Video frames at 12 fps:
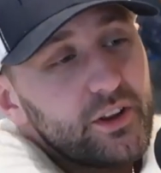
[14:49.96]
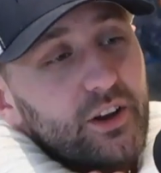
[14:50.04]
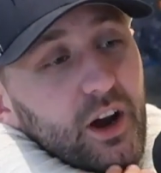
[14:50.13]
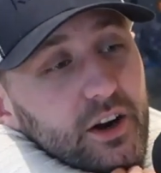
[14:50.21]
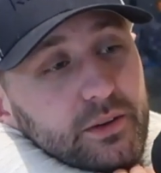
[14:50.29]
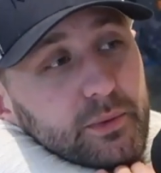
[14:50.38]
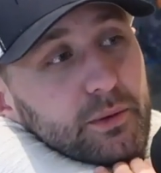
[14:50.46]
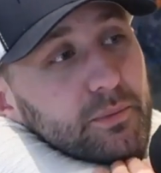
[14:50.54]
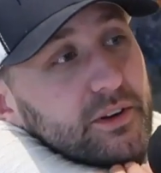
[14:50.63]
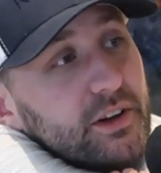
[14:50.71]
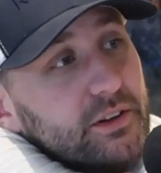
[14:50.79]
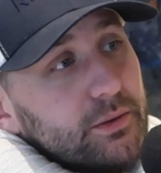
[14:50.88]
it's really hard to be
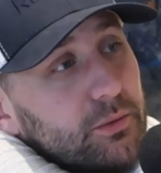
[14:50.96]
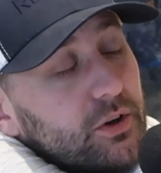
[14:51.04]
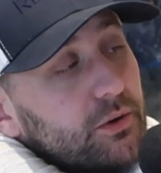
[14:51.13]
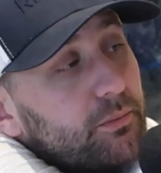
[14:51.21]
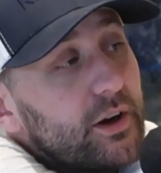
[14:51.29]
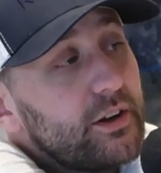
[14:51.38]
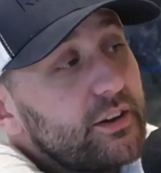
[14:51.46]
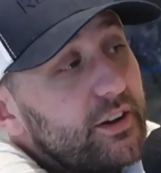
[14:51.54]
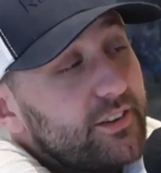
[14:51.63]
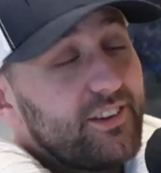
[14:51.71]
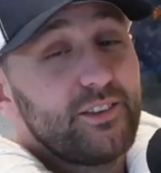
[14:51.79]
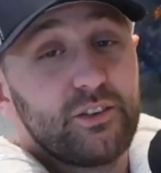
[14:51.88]
predictable, but
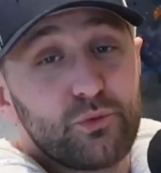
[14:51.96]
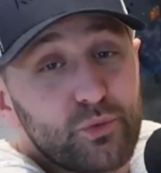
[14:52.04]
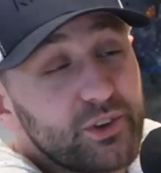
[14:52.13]
in